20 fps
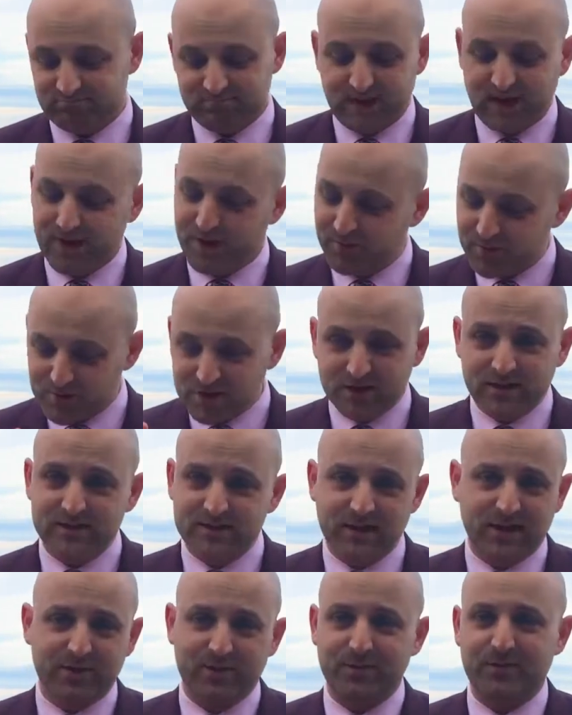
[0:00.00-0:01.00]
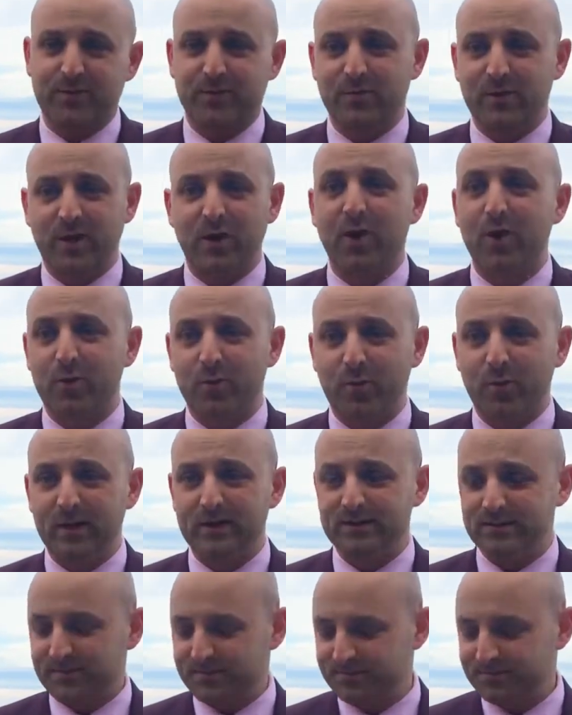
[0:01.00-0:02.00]
and I'm just gonna take you through it like
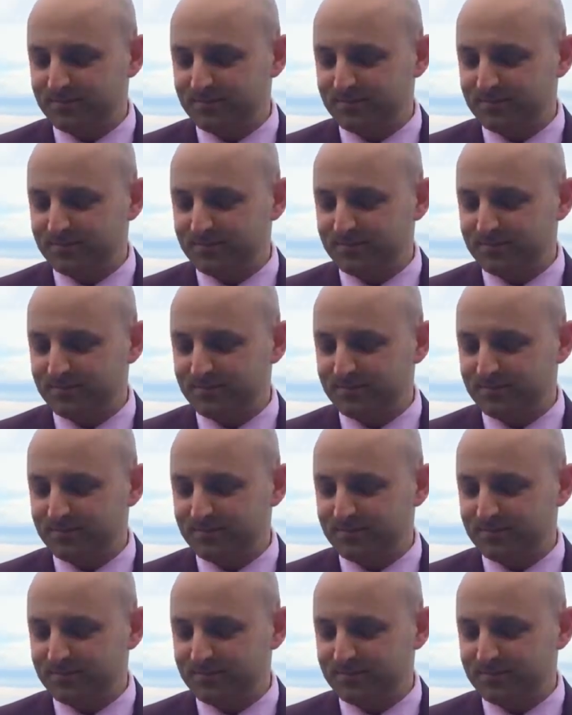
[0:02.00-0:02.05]
always,